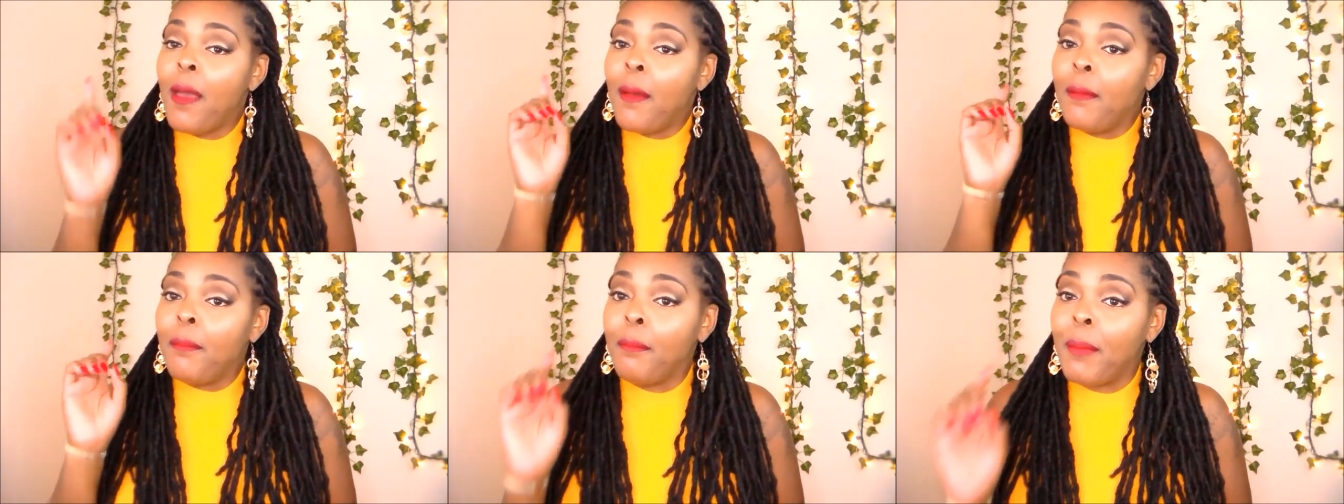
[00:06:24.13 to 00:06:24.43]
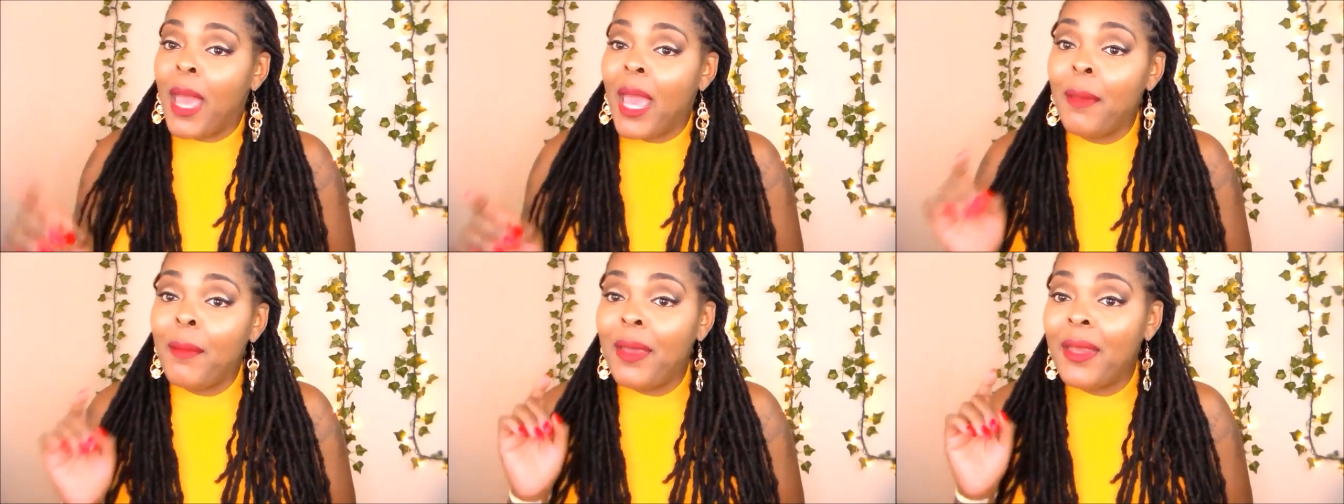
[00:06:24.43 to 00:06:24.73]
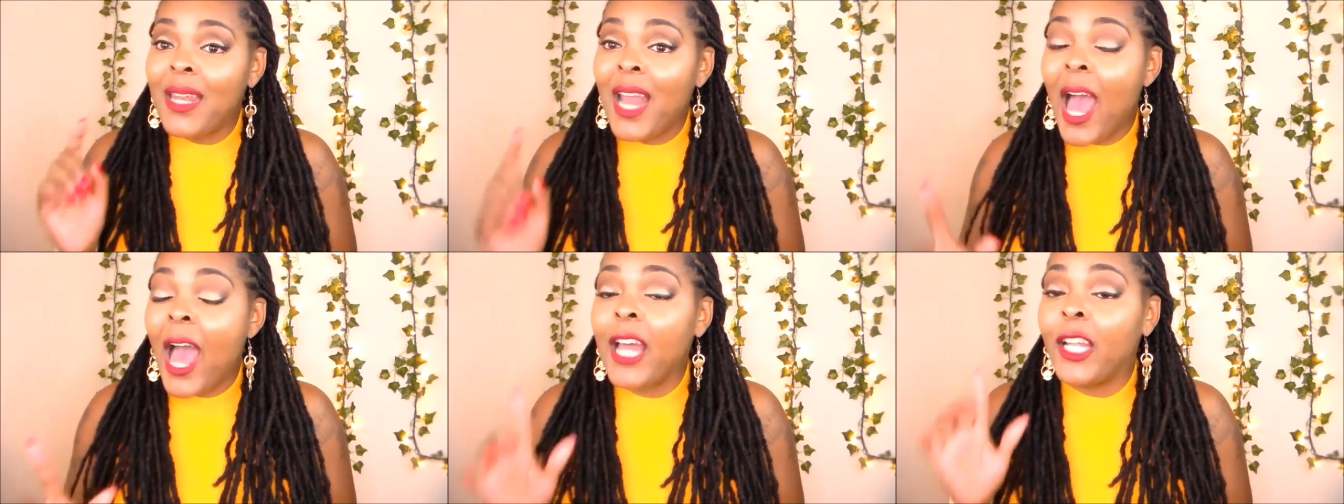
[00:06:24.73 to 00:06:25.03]
Maybe
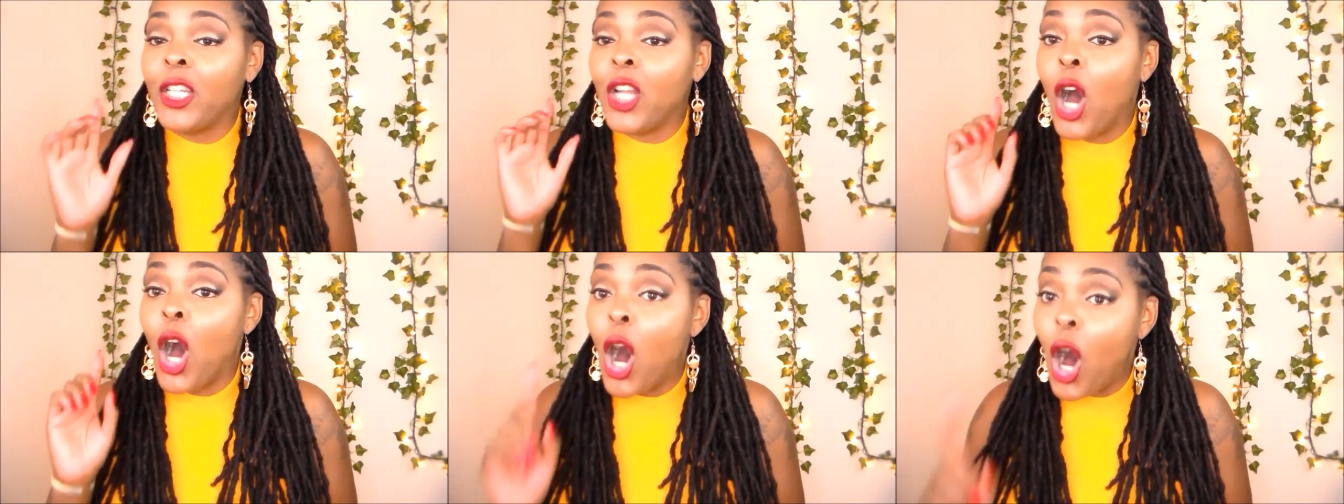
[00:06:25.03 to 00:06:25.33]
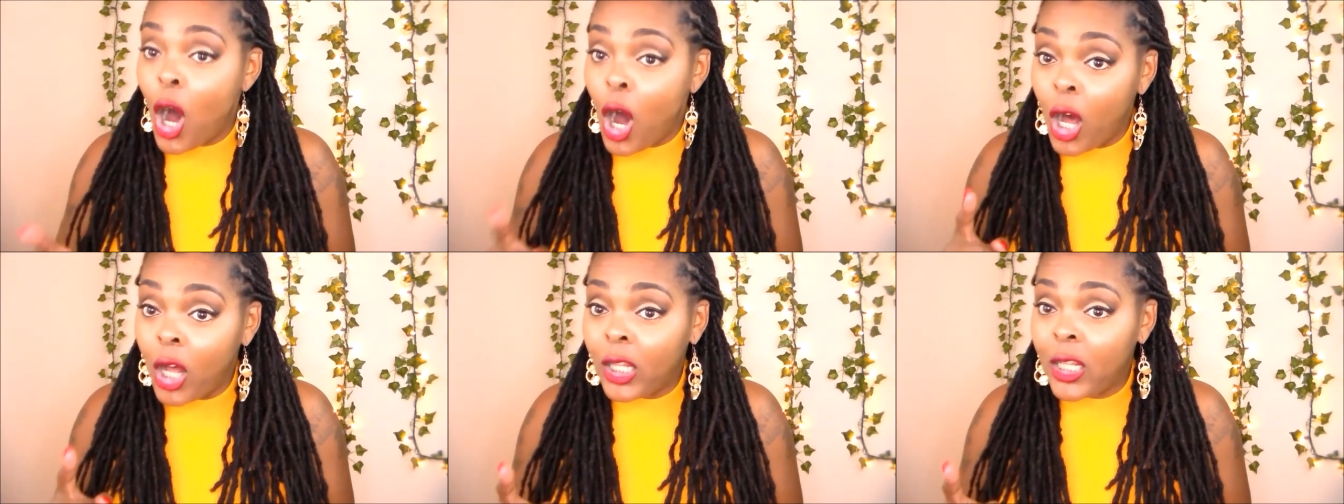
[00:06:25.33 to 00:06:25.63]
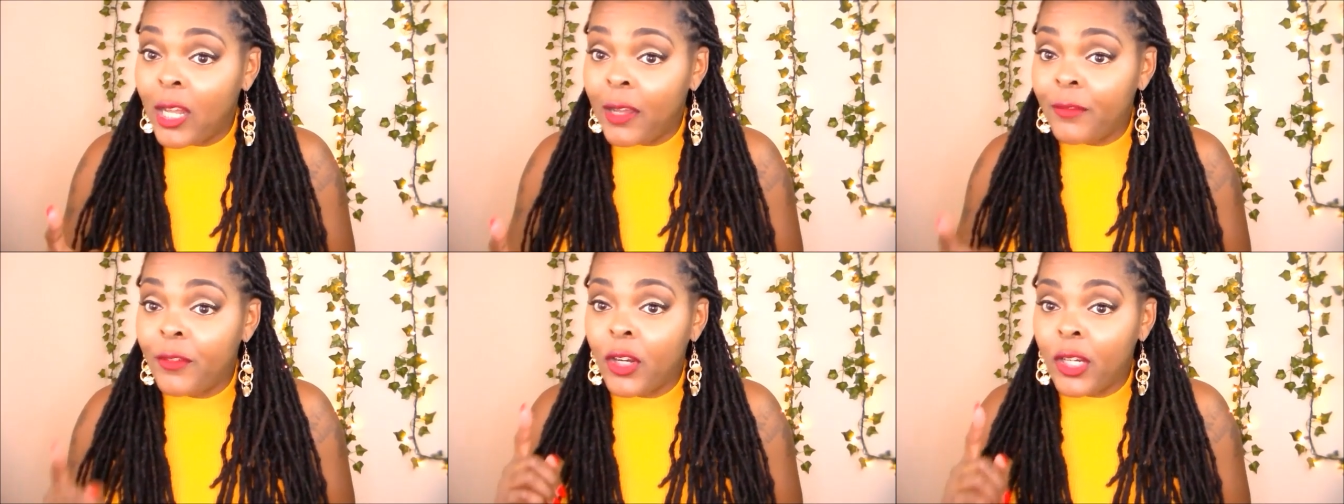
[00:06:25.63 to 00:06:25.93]
not in all
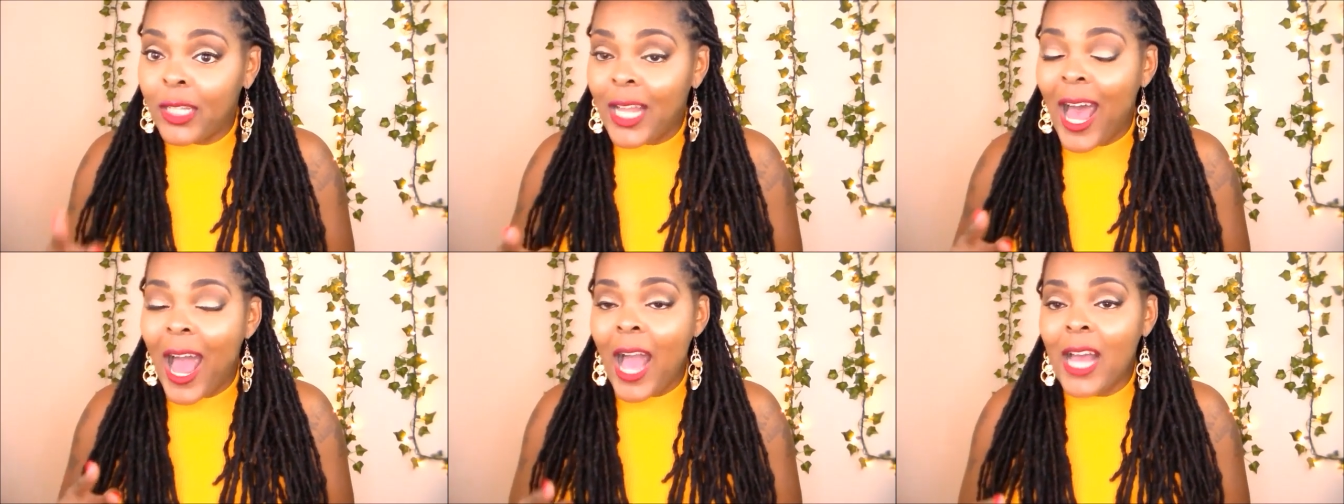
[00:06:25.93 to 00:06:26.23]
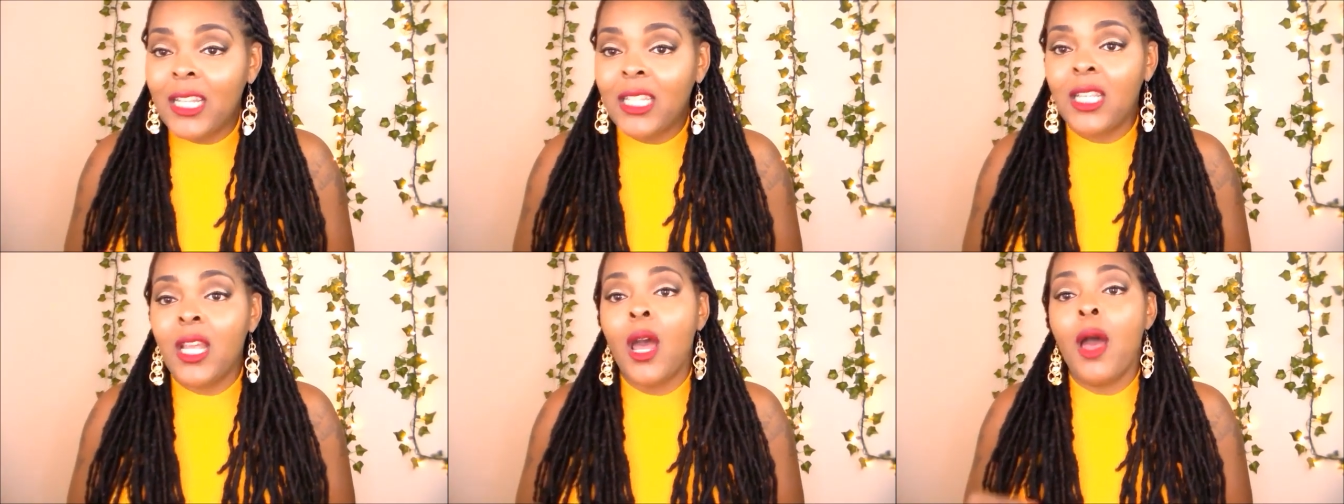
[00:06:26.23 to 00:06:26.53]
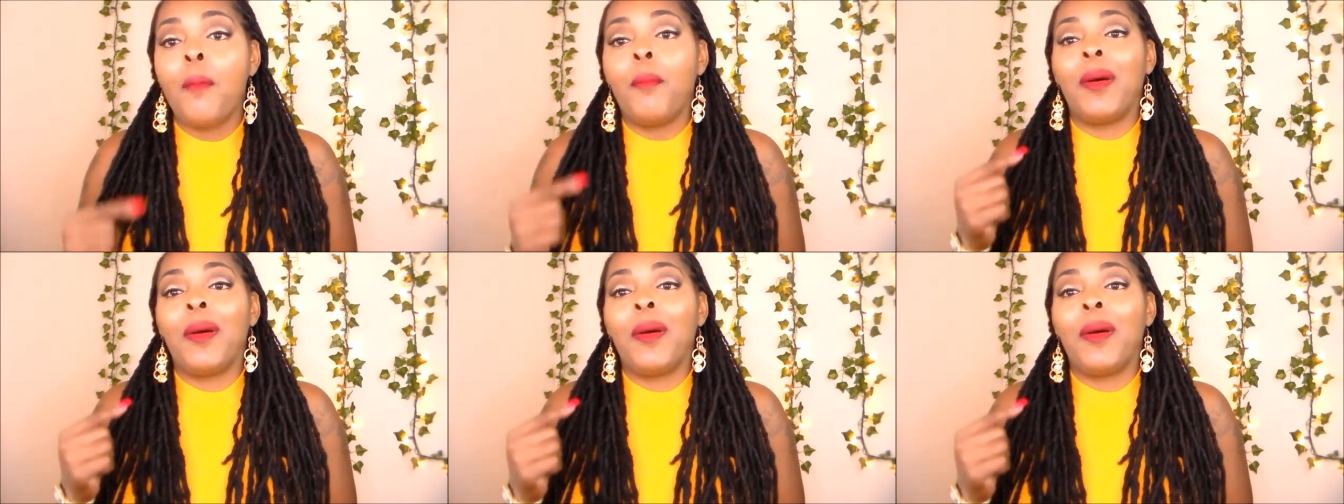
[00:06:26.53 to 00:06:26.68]
of your locks,